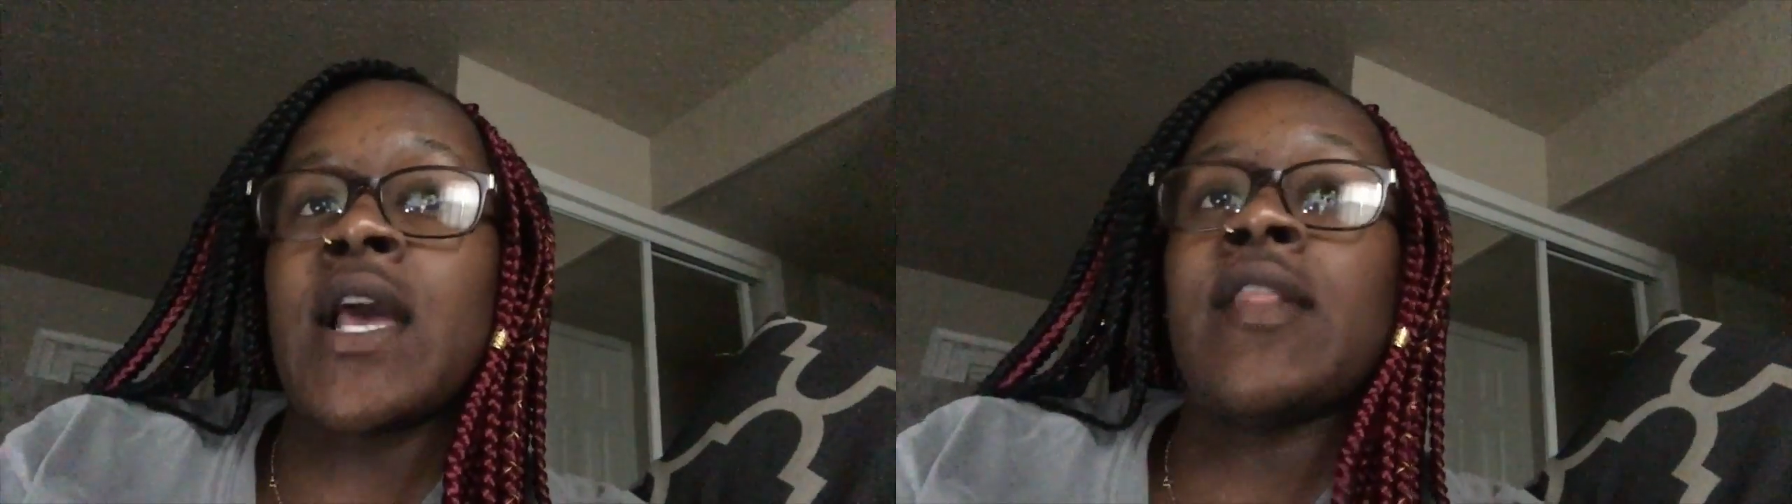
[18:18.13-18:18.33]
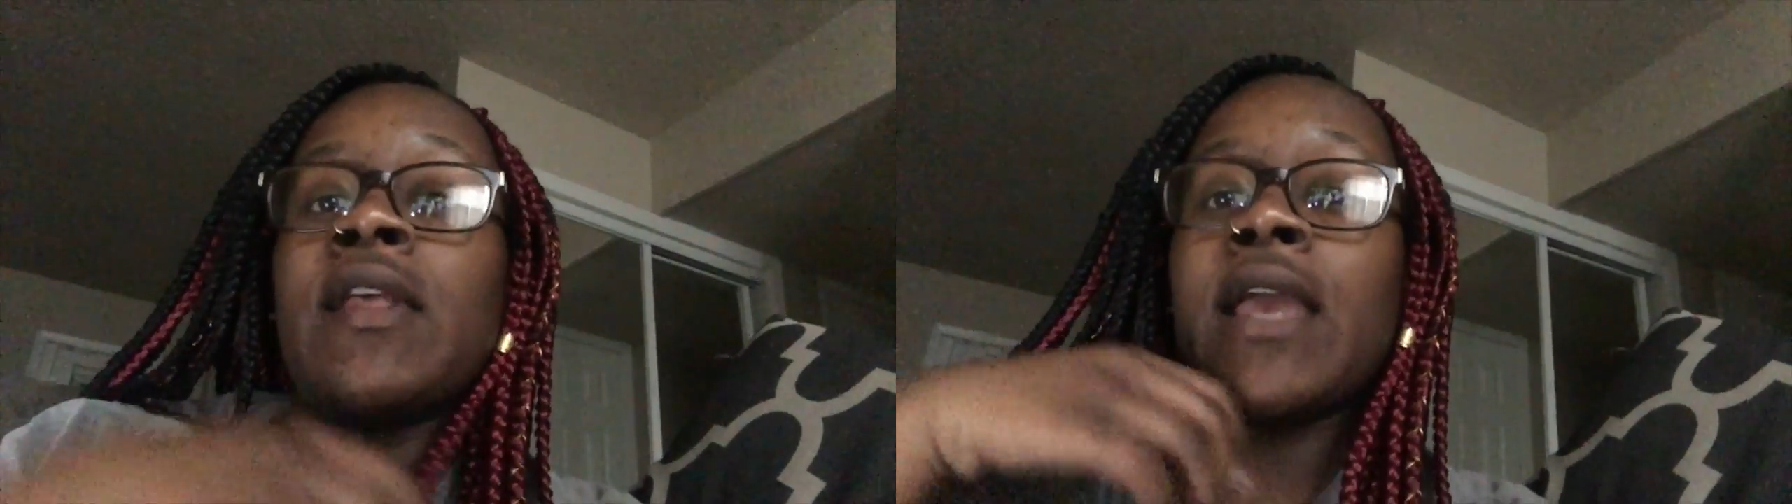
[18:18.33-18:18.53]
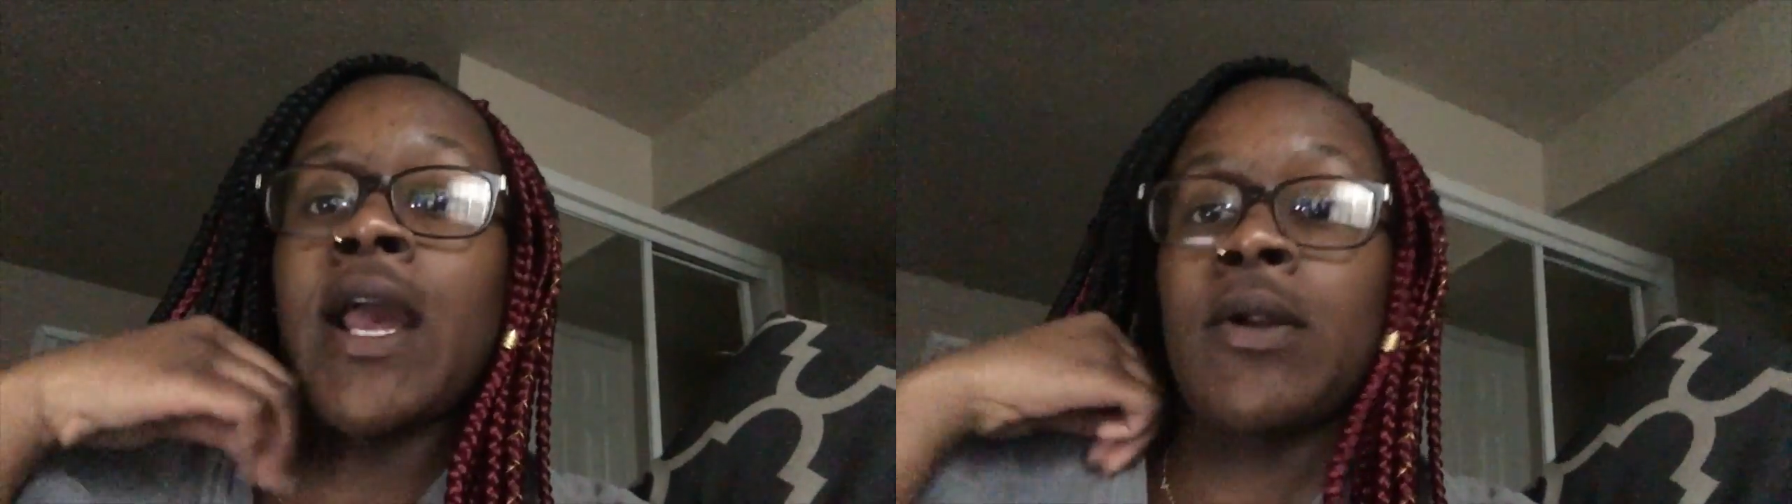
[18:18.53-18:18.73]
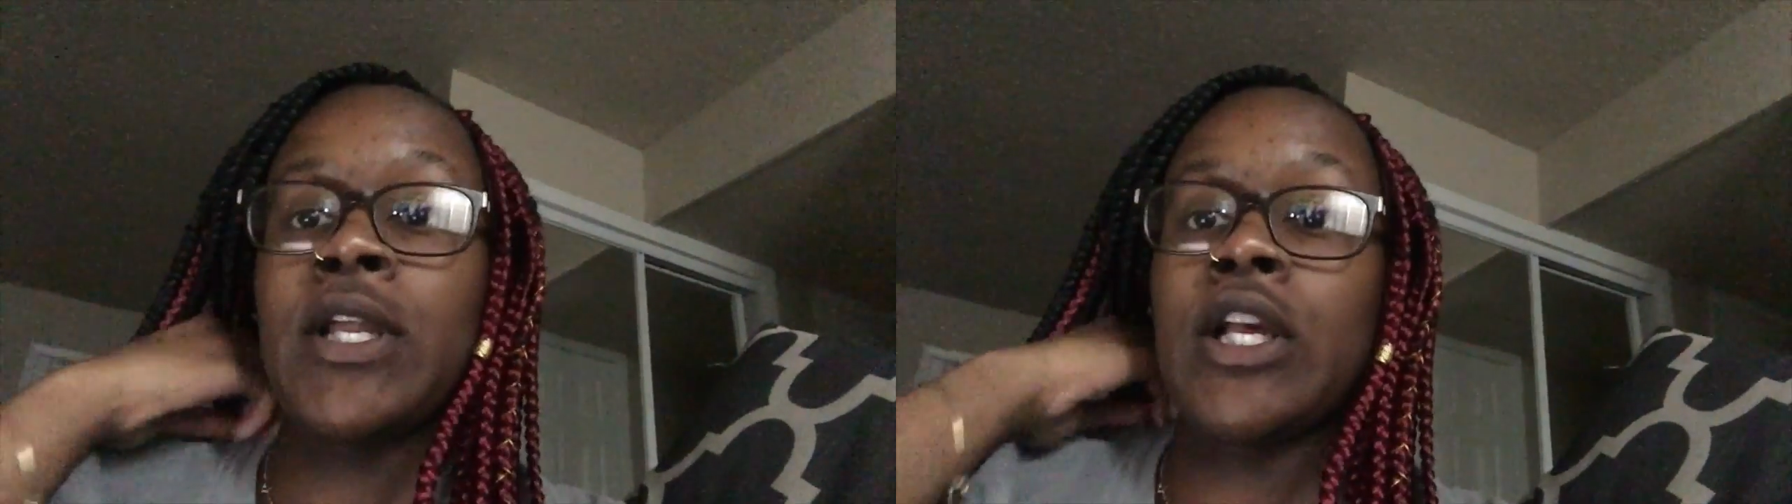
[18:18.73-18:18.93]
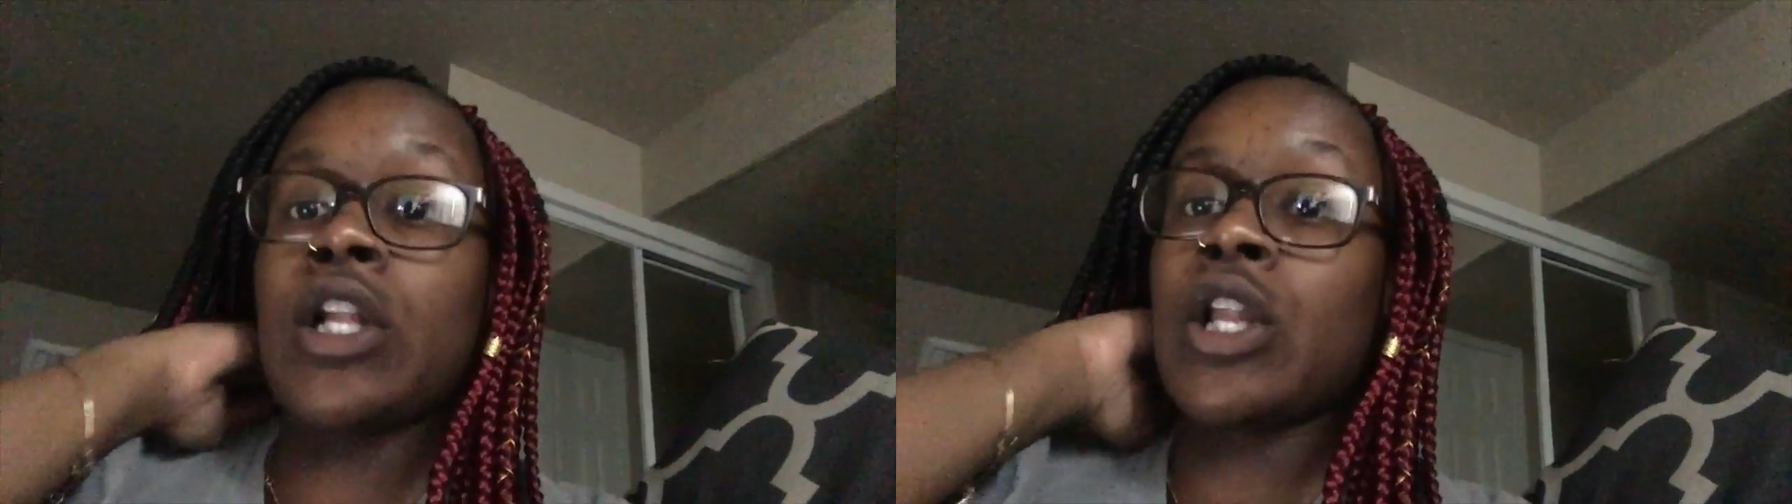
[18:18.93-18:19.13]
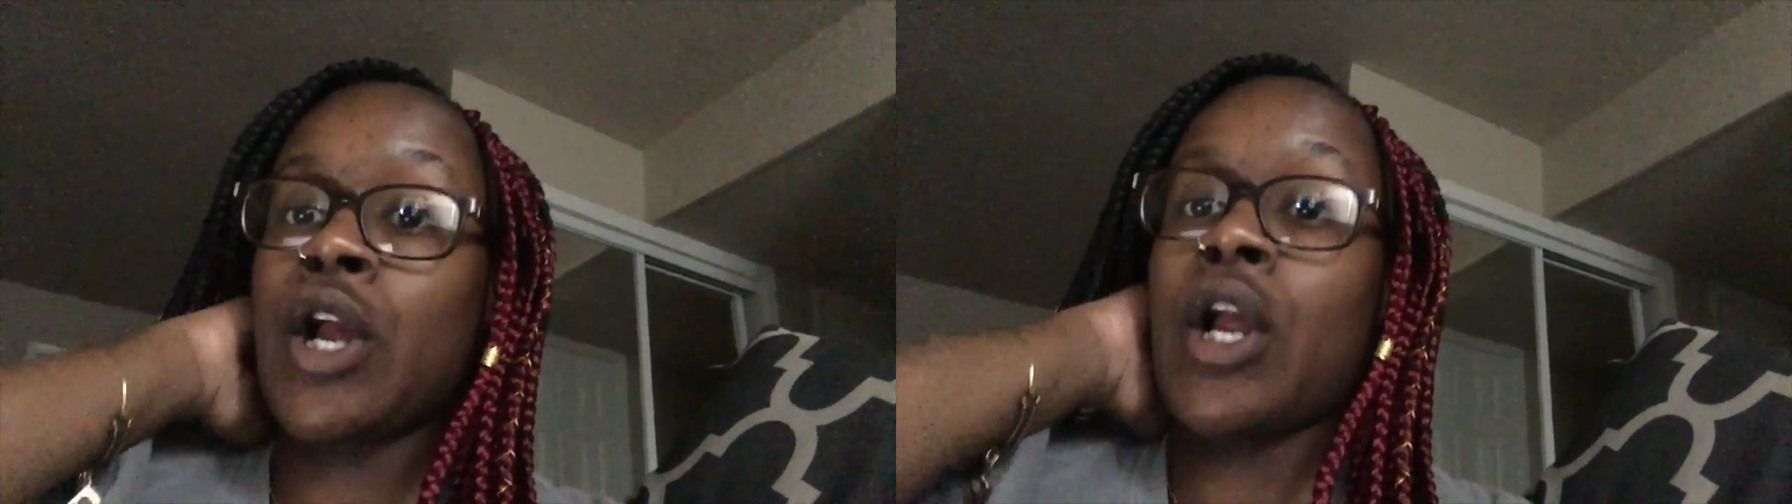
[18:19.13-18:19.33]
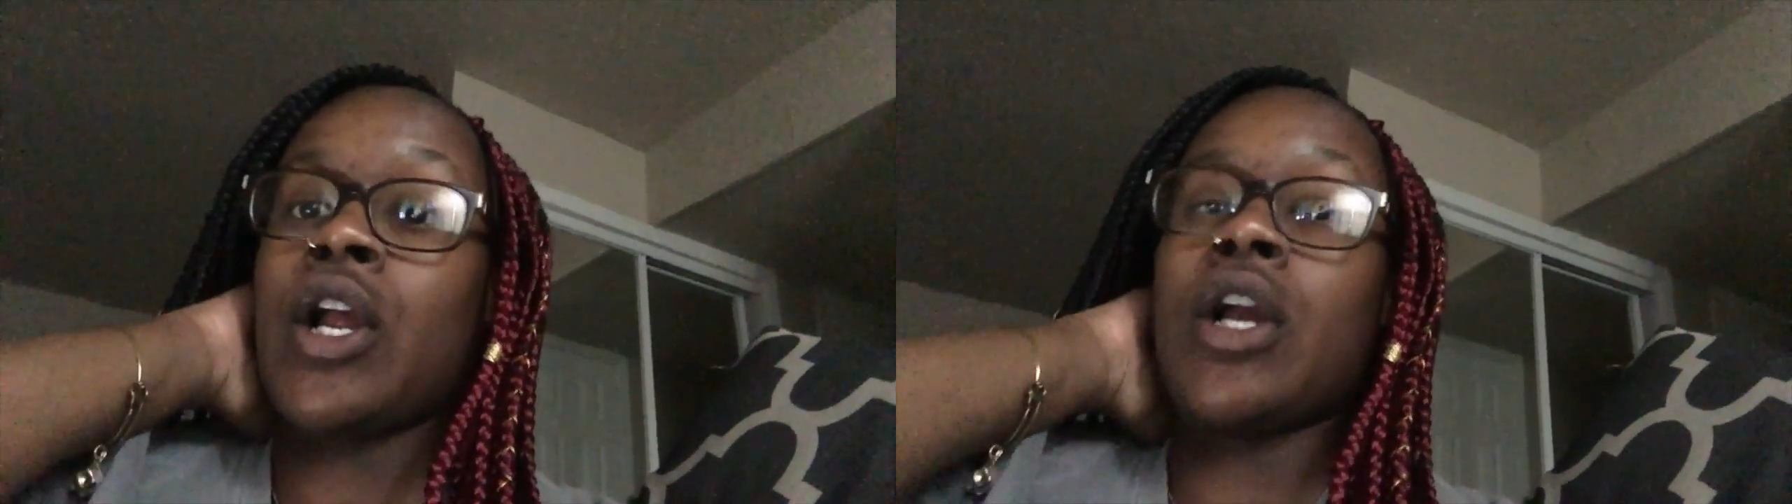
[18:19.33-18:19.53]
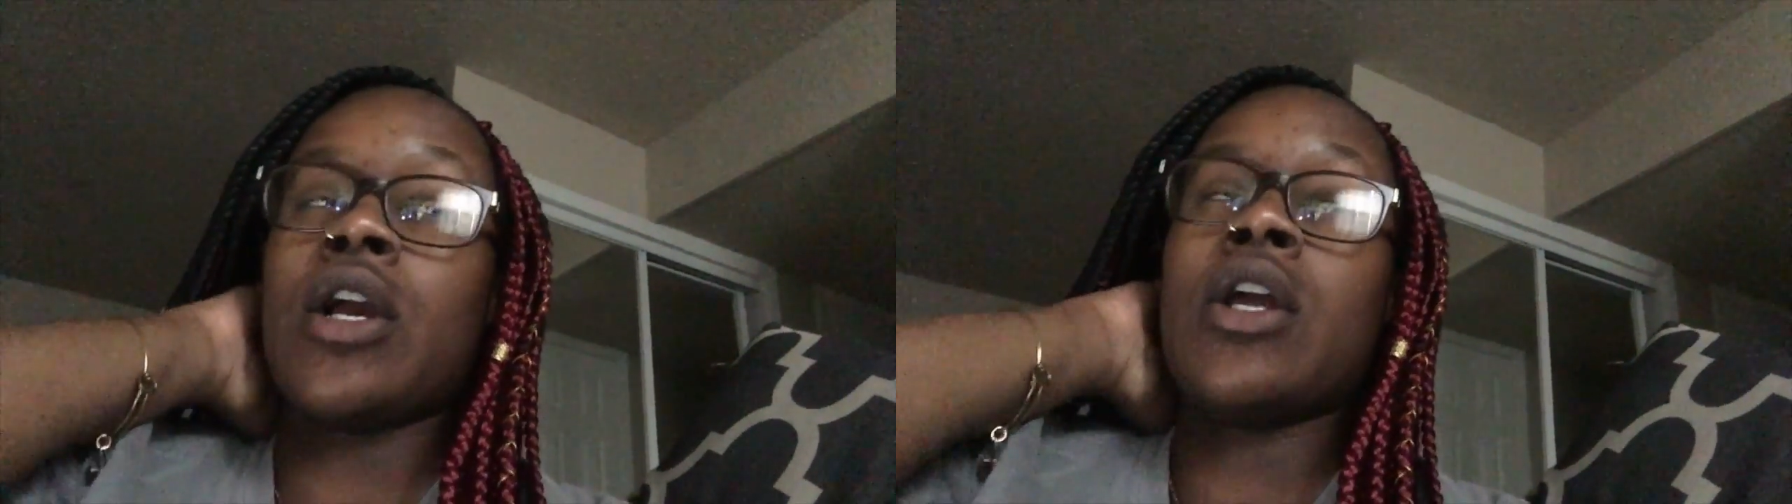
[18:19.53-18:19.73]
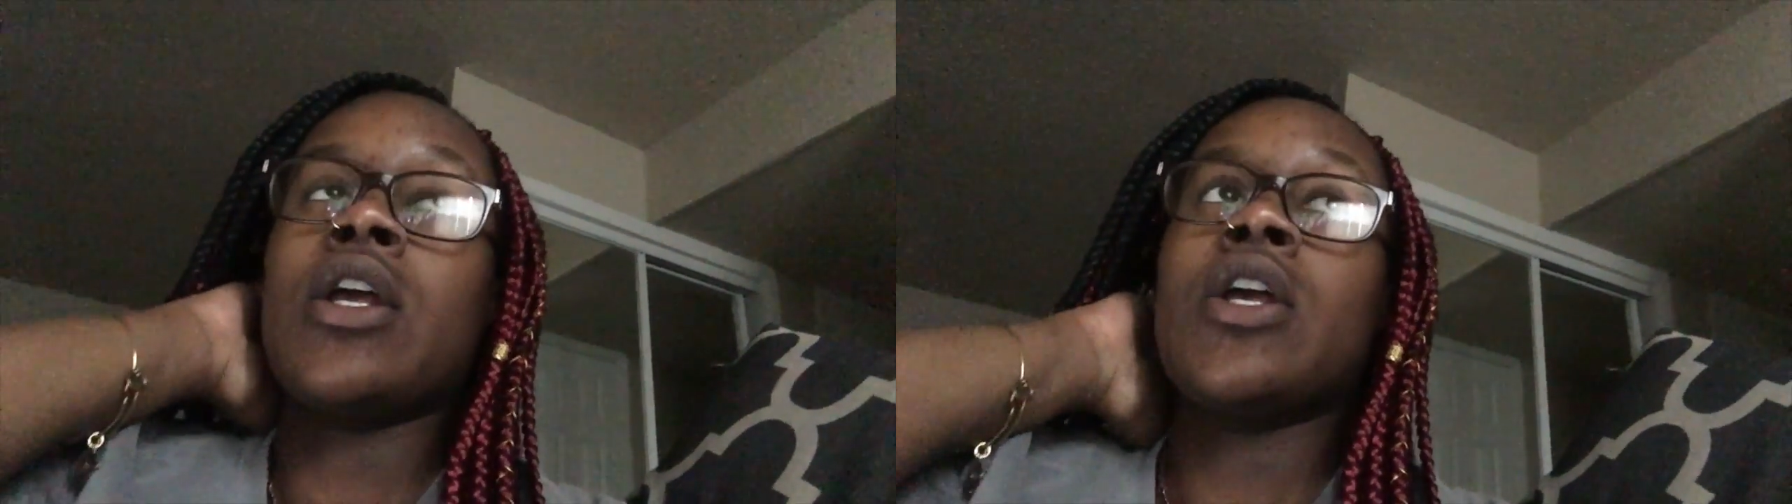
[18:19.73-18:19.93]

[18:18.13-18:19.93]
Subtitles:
at the county clerk